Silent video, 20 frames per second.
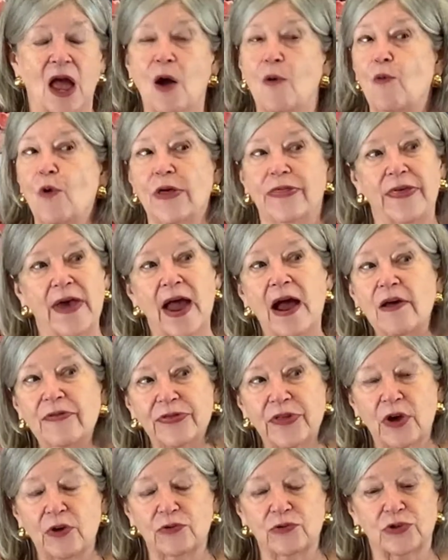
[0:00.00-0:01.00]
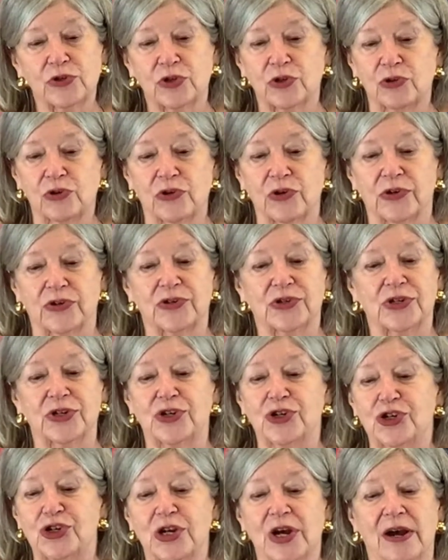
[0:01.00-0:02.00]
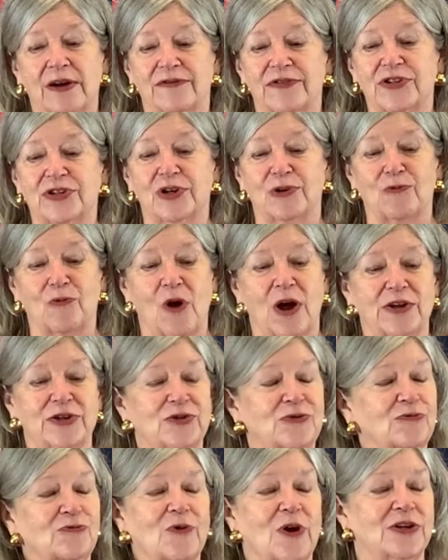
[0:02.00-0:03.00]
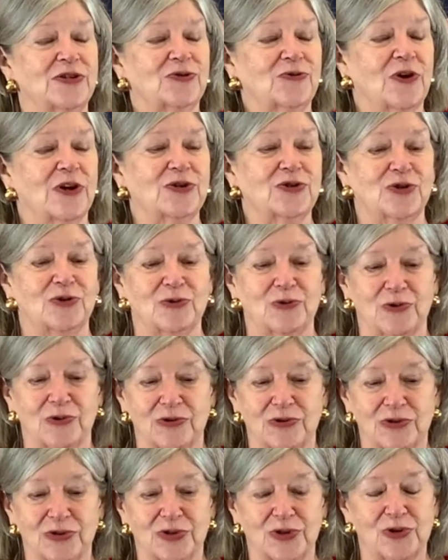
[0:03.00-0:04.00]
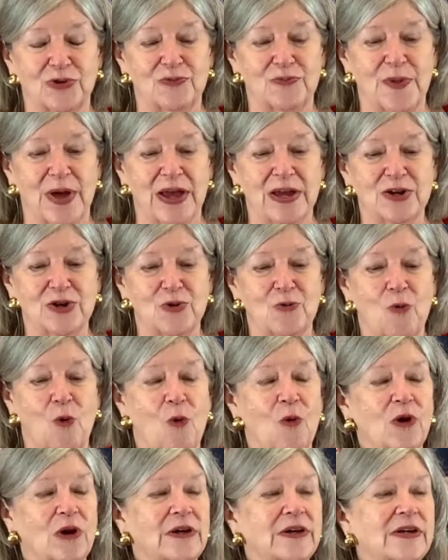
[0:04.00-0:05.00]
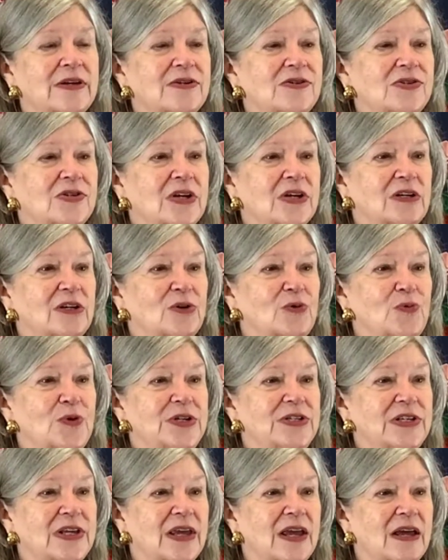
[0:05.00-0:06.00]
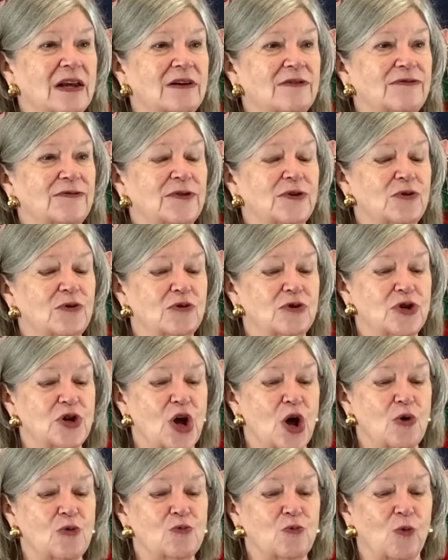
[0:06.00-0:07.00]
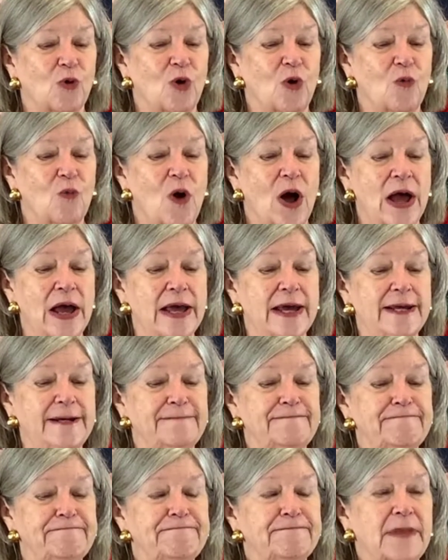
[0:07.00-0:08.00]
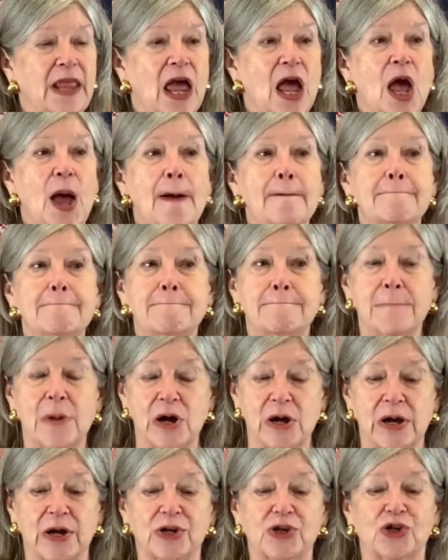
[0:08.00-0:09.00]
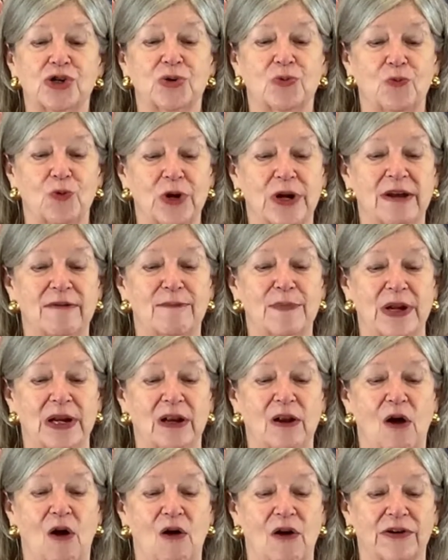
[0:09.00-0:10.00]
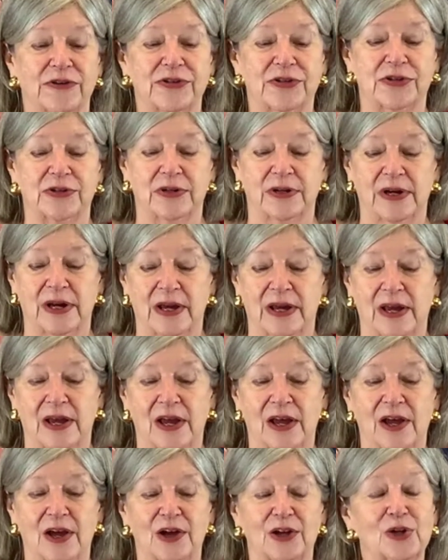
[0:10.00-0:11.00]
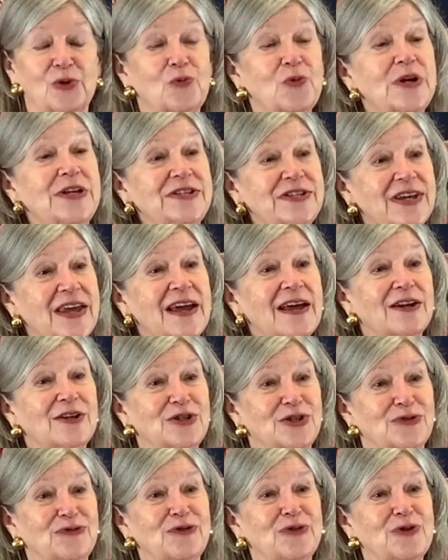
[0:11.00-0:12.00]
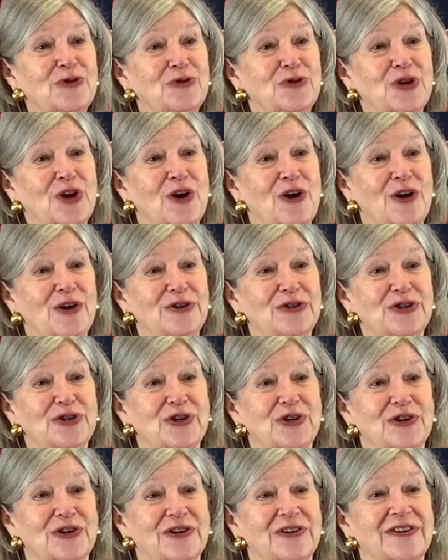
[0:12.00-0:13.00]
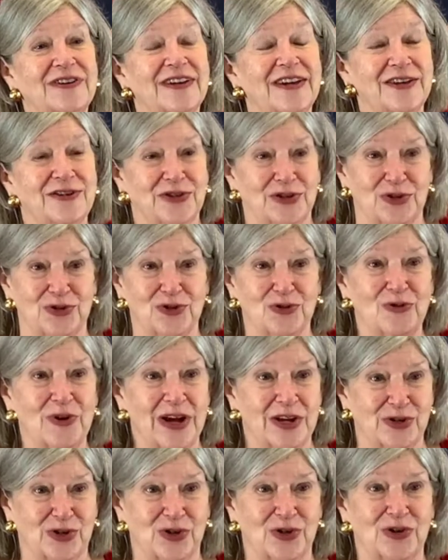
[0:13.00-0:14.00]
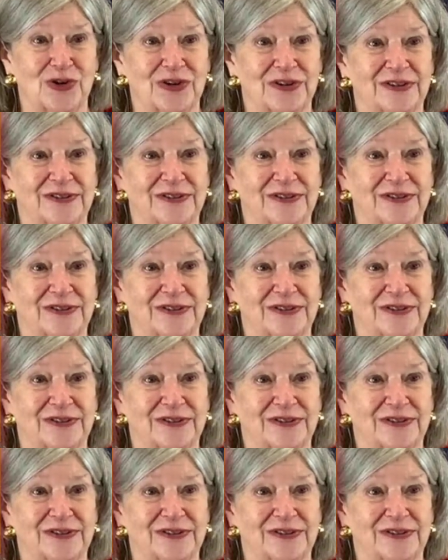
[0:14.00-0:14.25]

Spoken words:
Without those cooks and chefs and restaurateurs who made New Orleans and Louisiana food known worldwide, much would have been lost. Louisiana's food culture is a treasure.